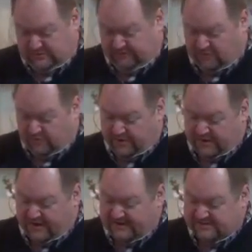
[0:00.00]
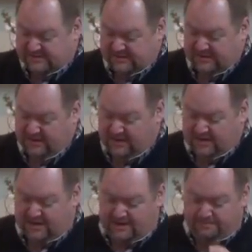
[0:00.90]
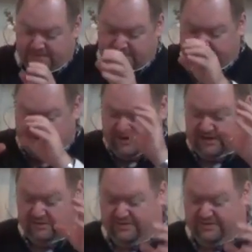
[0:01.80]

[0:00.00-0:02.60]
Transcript: for we're constantly competing